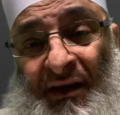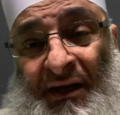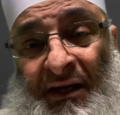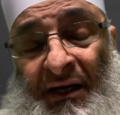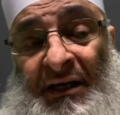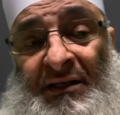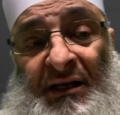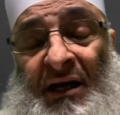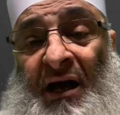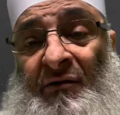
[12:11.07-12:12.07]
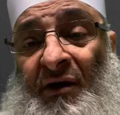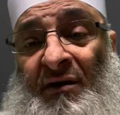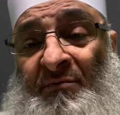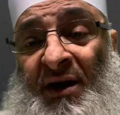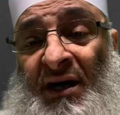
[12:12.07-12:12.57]
He said, "I want to
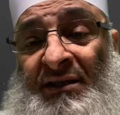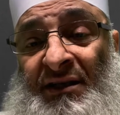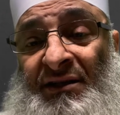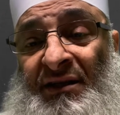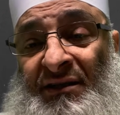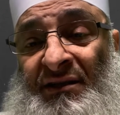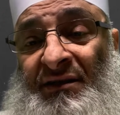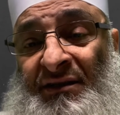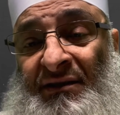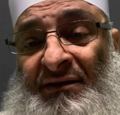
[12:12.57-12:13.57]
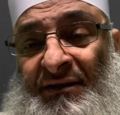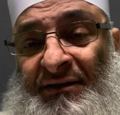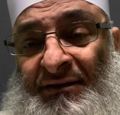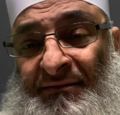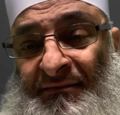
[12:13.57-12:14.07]
buy such and such and such."